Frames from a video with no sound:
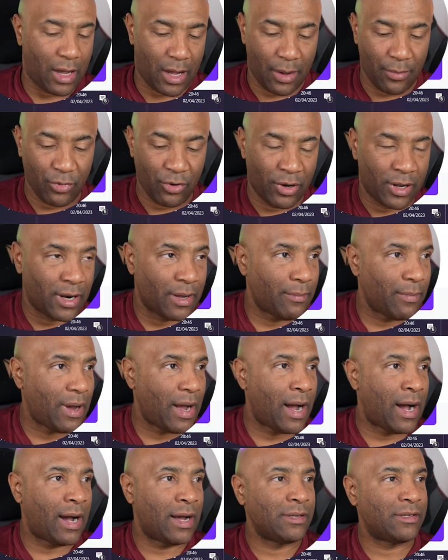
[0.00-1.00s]
I'm gonna
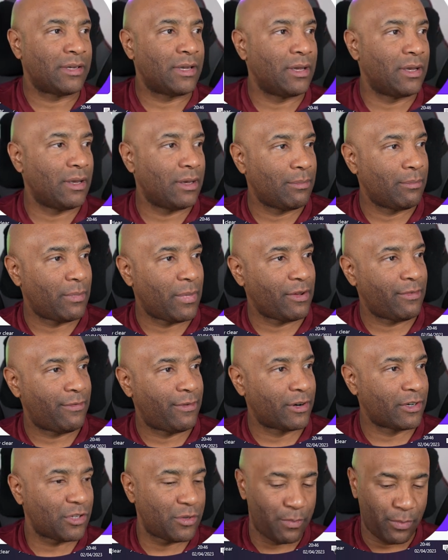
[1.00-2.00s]
add my
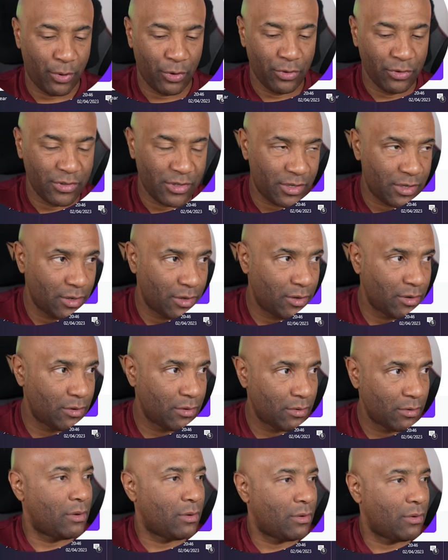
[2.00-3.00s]
first post,
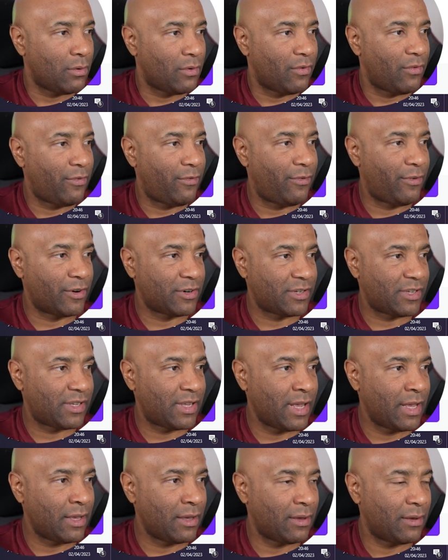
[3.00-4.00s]
first
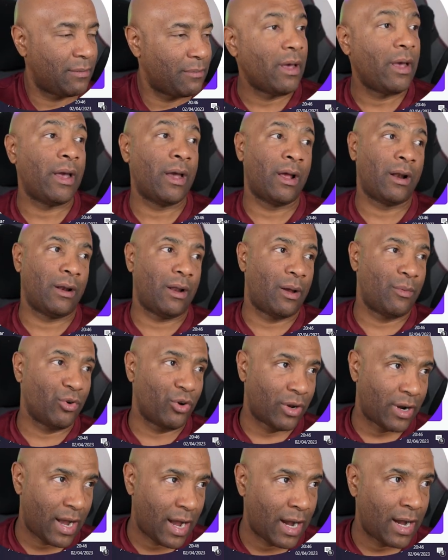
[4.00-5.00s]
thing, and I'm
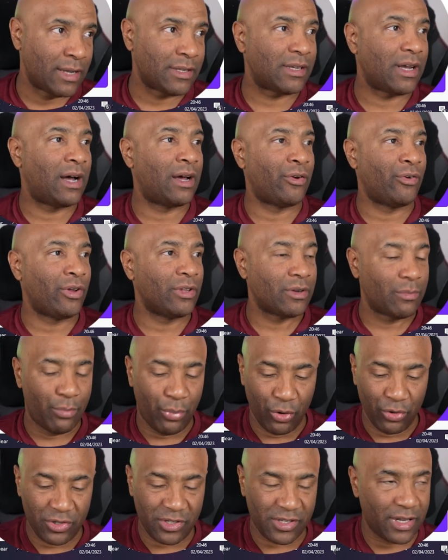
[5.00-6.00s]
gonna add another
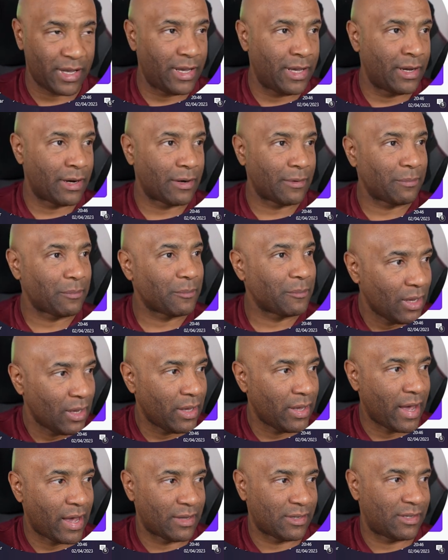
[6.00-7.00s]
post here.
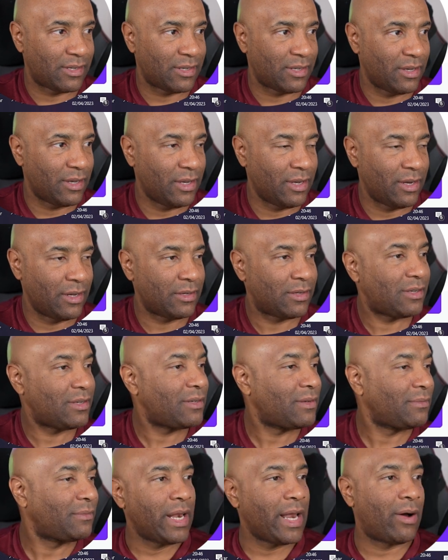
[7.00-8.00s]
Yes, it
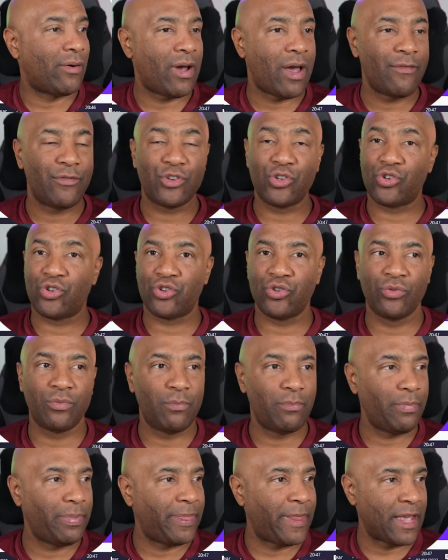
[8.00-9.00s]
is. Now I have two
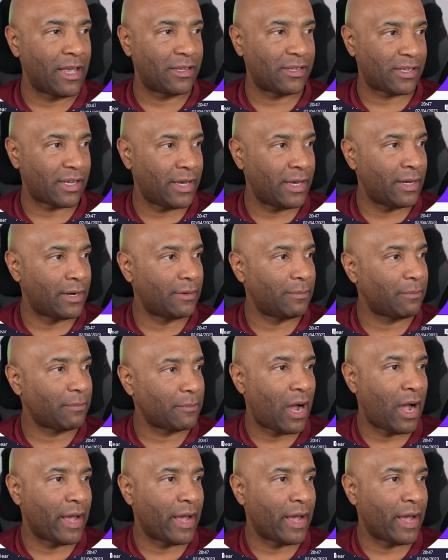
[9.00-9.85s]
things here.